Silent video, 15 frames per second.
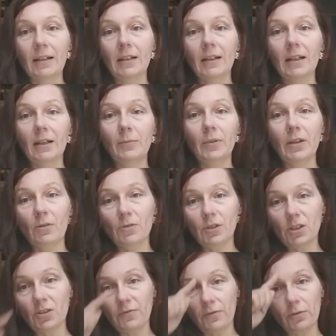because
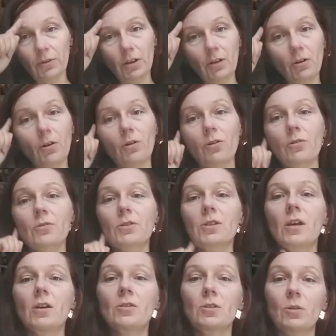it's for the course,
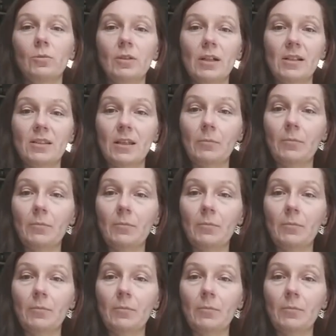so there are some